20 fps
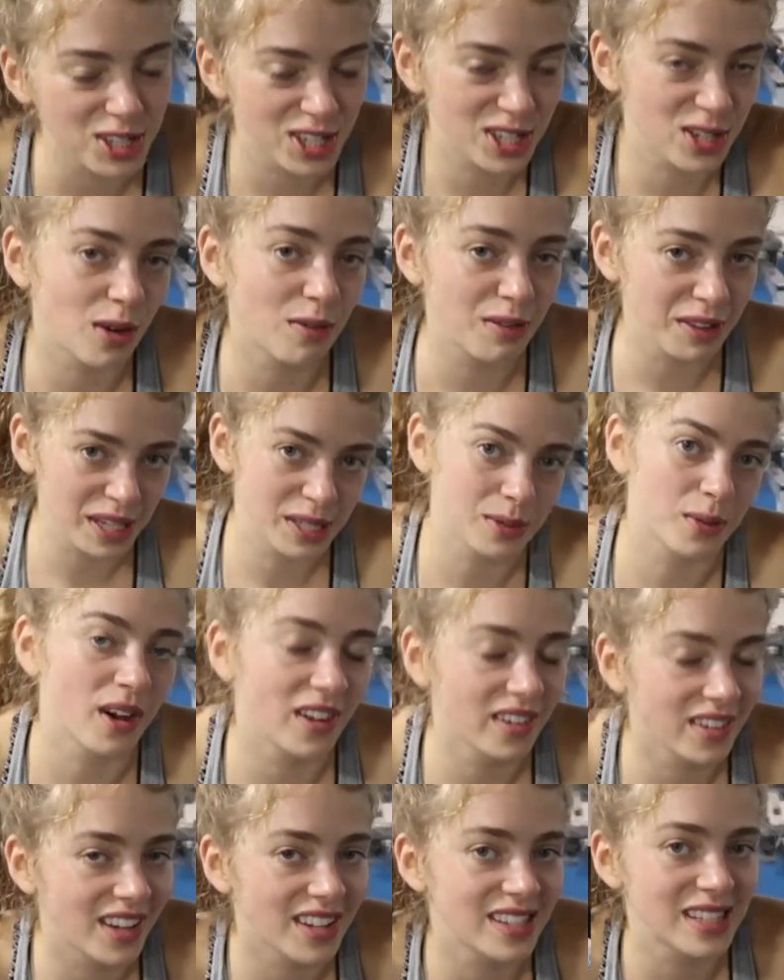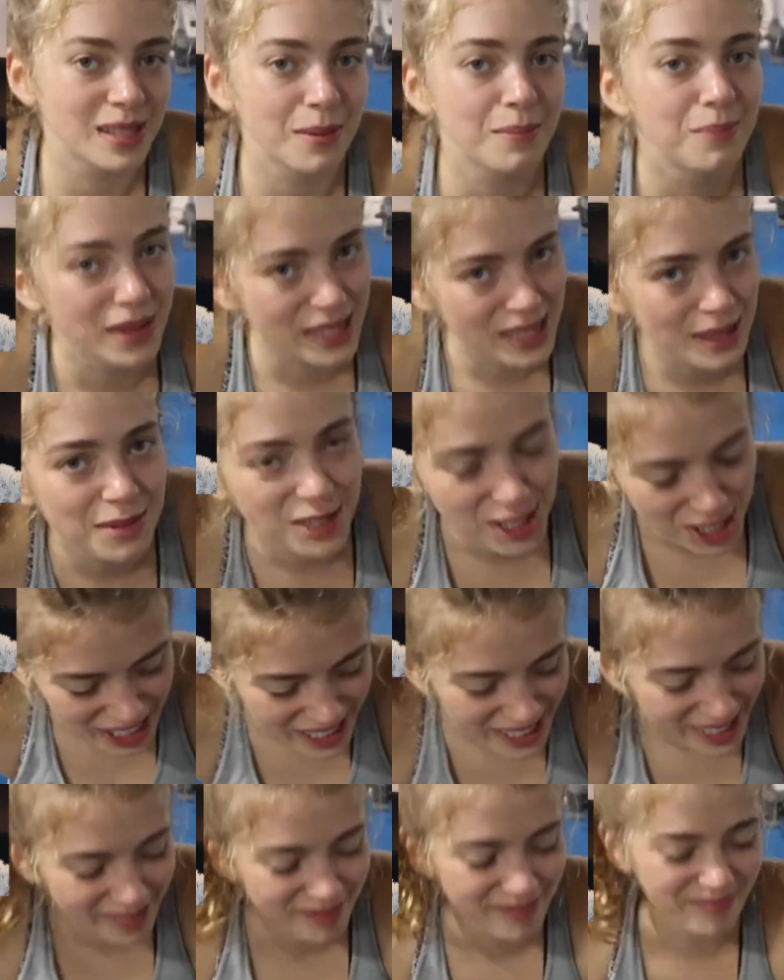but just not for this one. It's a busy
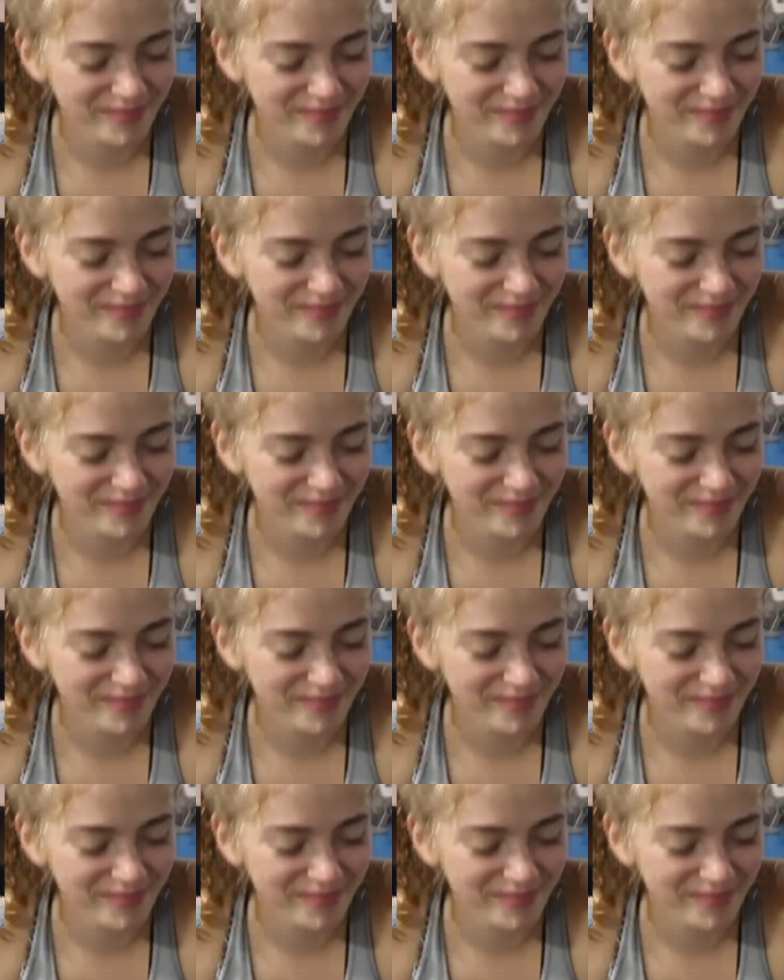machine.